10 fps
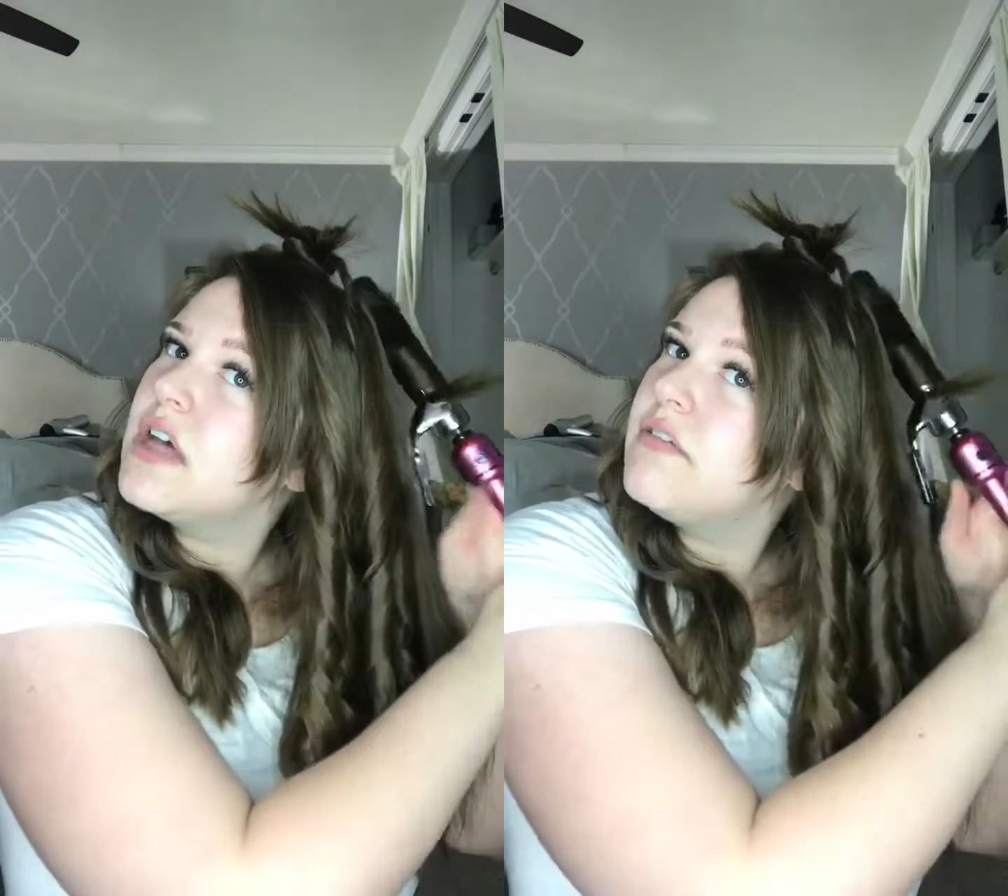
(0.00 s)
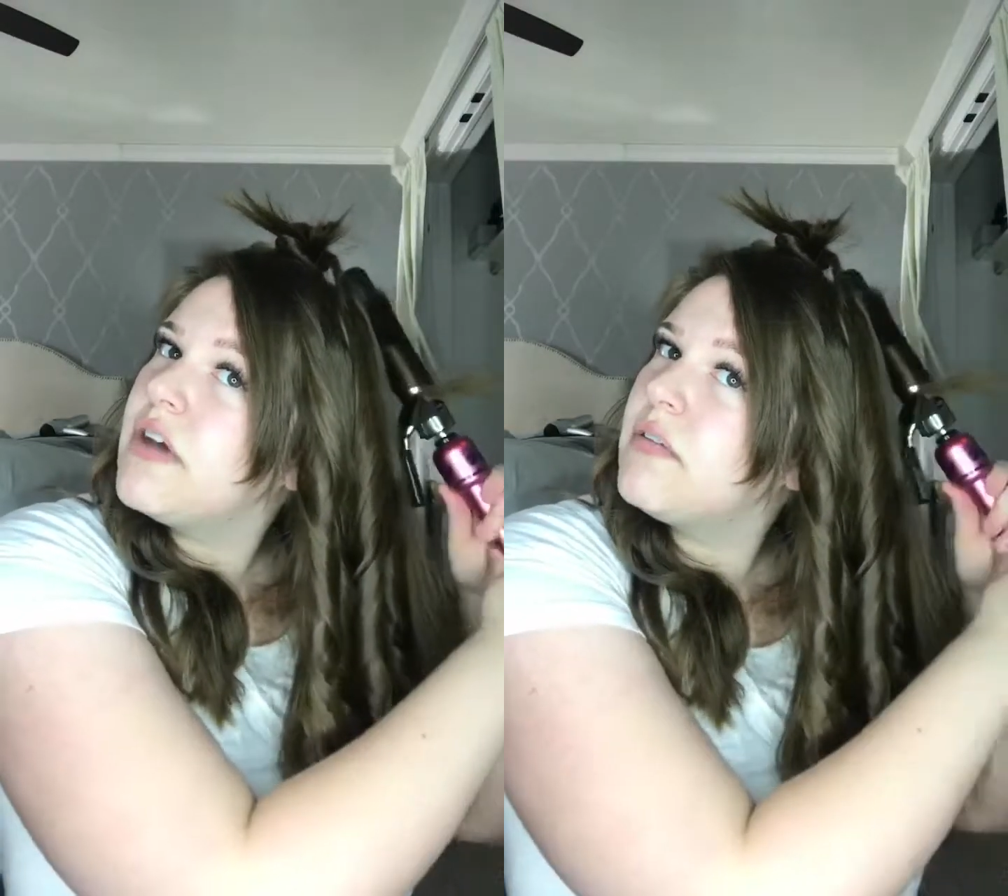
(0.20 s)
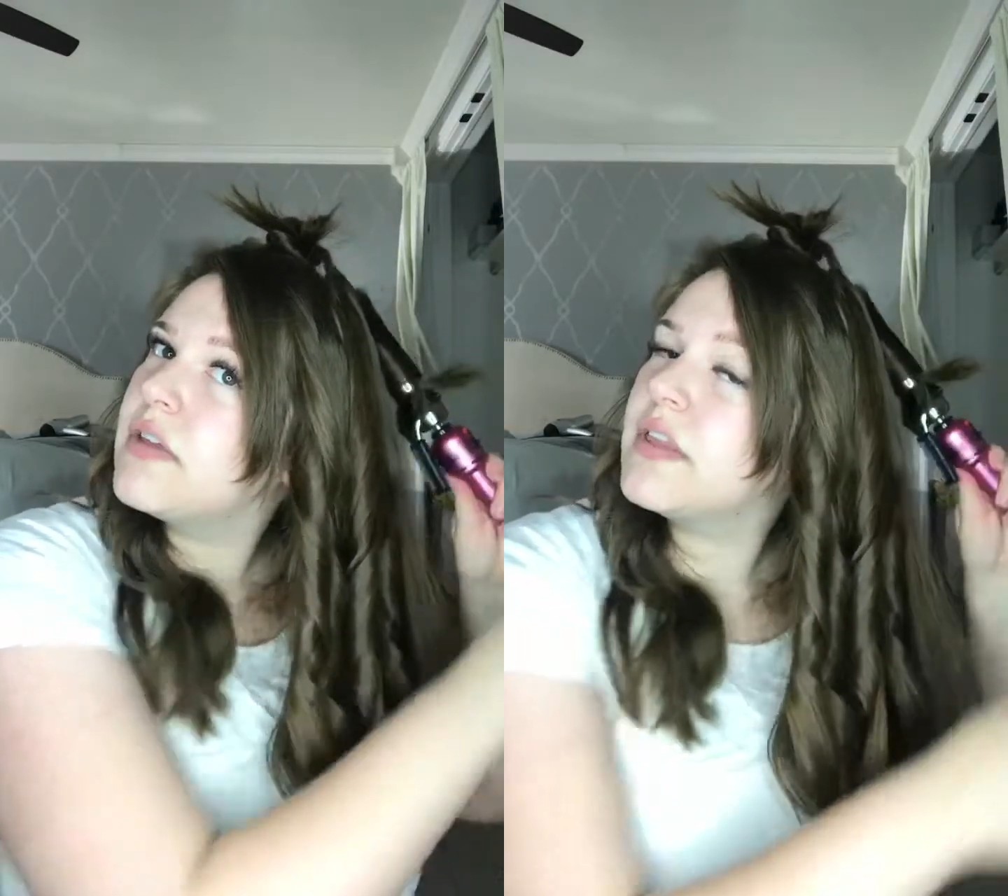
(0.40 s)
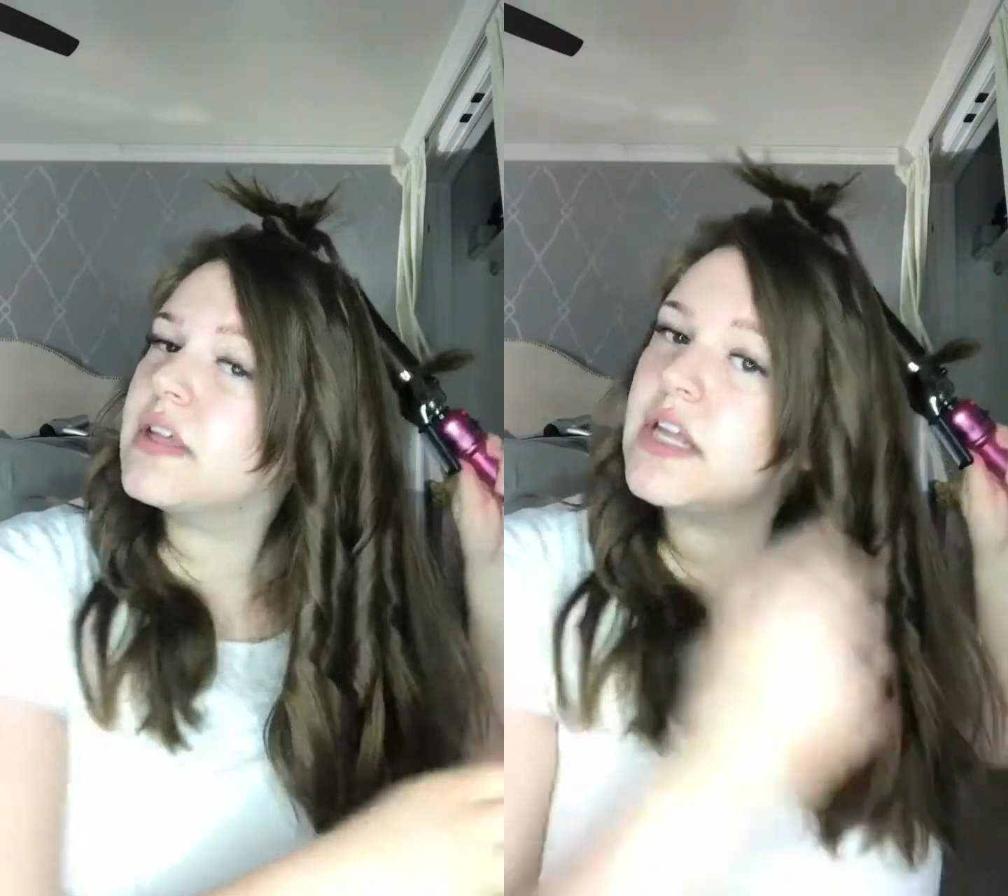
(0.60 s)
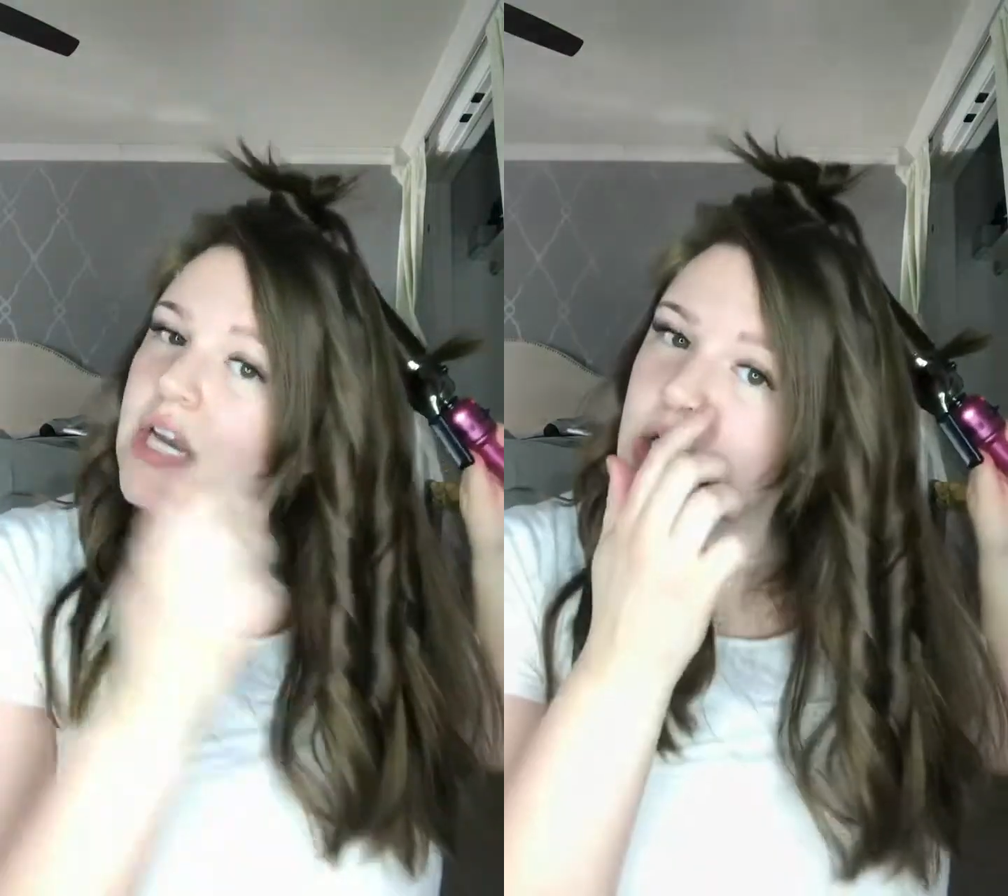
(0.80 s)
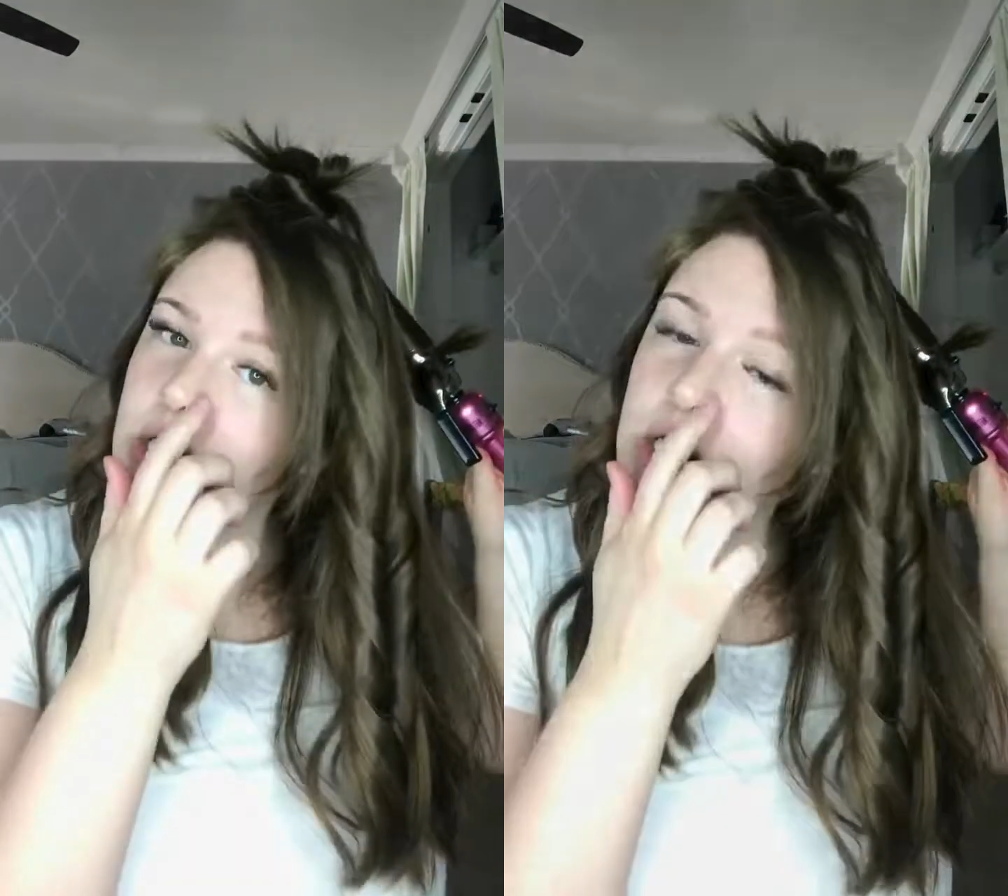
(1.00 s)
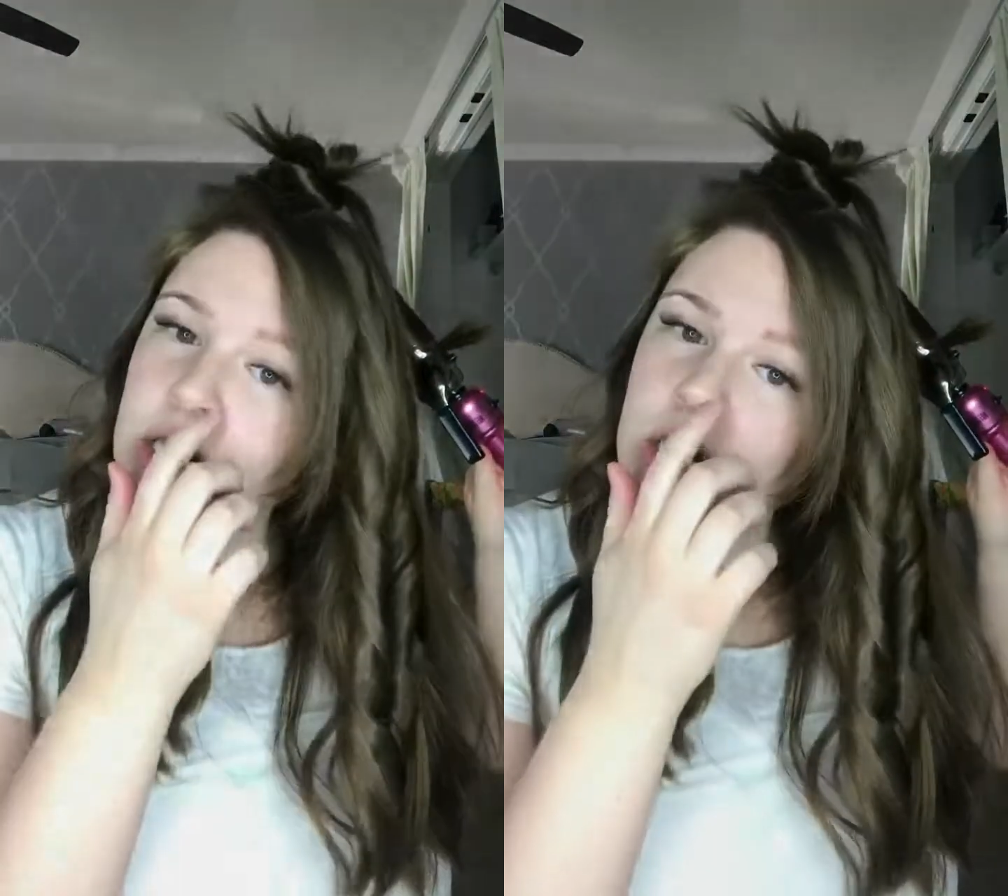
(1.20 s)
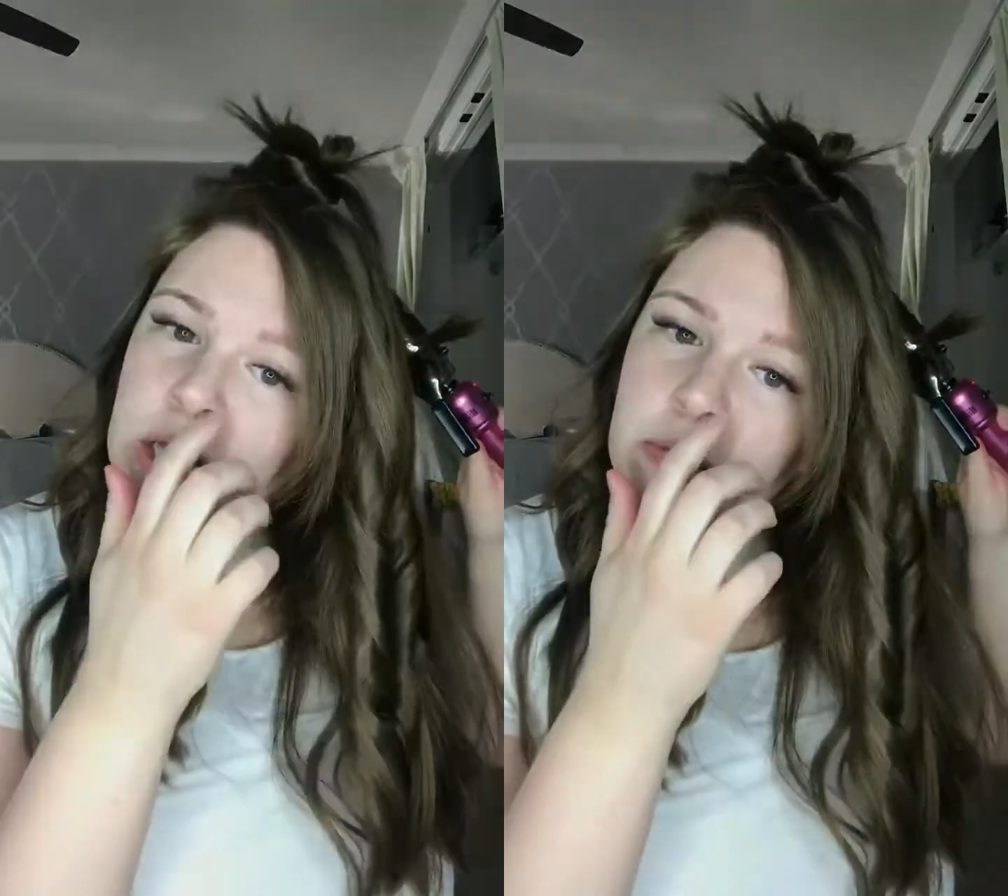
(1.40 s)
of everything that I
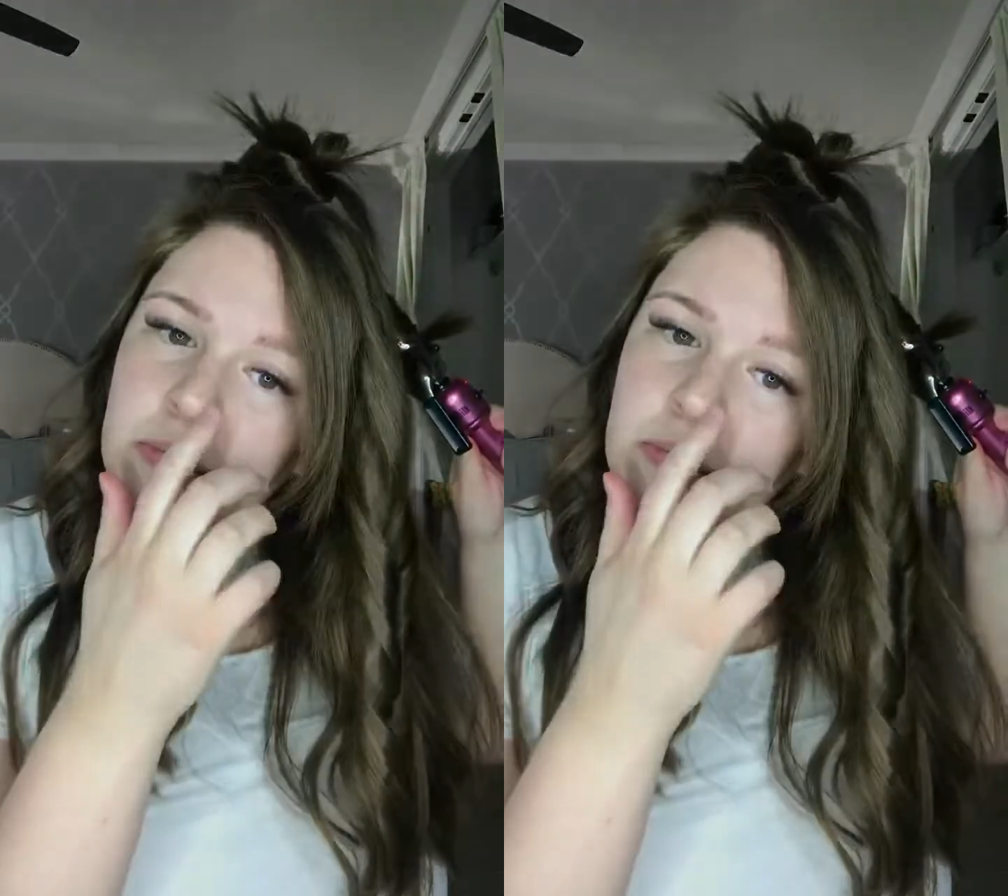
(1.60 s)
need.